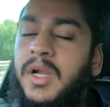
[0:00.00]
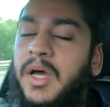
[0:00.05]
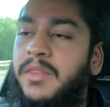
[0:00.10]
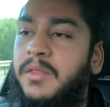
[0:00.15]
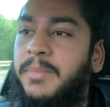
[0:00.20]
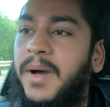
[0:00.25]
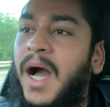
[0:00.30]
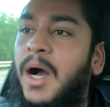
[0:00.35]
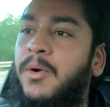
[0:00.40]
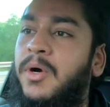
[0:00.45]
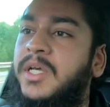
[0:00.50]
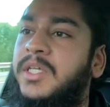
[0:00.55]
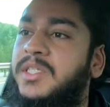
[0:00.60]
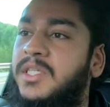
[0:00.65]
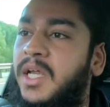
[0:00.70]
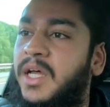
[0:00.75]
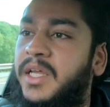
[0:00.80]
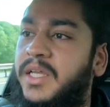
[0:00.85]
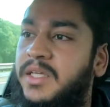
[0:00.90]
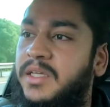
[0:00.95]
Like, the power is
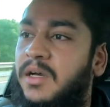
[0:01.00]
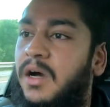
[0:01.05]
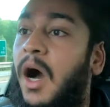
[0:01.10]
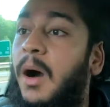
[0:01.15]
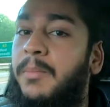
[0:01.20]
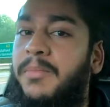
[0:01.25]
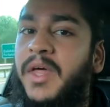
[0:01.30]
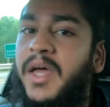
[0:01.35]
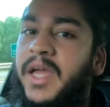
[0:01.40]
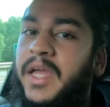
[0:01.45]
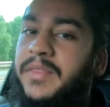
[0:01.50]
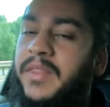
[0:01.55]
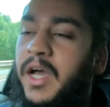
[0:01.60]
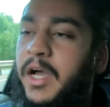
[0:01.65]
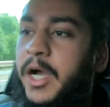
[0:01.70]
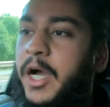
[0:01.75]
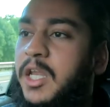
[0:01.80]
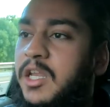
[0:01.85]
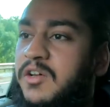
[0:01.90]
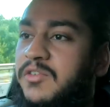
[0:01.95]
like up there in
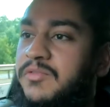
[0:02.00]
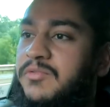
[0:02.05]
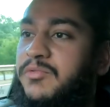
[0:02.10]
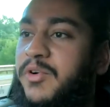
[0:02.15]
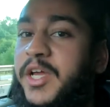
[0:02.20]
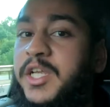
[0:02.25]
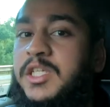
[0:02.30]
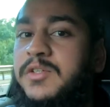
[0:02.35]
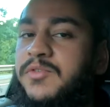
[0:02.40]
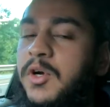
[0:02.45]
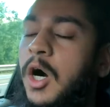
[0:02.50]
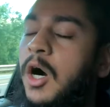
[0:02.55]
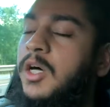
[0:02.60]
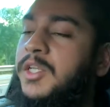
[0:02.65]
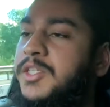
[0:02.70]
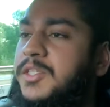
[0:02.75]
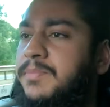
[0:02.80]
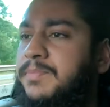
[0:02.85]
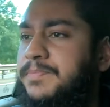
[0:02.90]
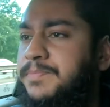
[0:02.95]
that kind of range of
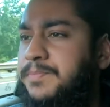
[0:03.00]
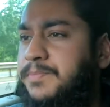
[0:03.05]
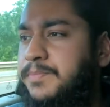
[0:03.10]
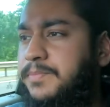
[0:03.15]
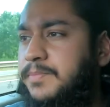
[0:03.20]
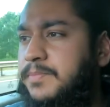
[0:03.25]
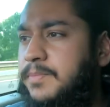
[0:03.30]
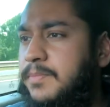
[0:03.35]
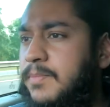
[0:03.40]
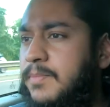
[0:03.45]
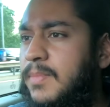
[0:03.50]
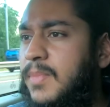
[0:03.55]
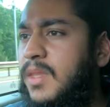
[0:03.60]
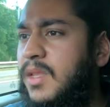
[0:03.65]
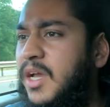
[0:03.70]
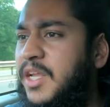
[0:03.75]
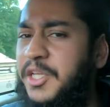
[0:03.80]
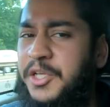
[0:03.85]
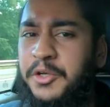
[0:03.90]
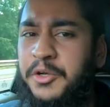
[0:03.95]
cars,
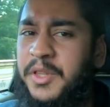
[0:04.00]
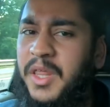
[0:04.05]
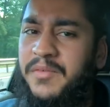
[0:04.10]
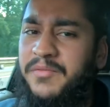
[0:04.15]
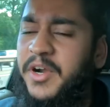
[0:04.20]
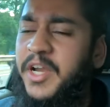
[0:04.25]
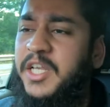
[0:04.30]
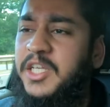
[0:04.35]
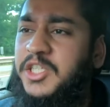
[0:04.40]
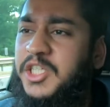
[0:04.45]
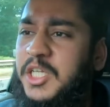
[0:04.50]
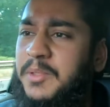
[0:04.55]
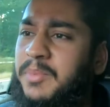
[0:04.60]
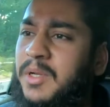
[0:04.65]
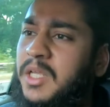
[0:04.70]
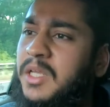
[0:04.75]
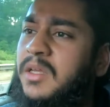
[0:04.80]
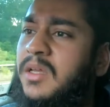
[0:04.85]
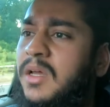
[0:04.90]
and you can do that very cheaply.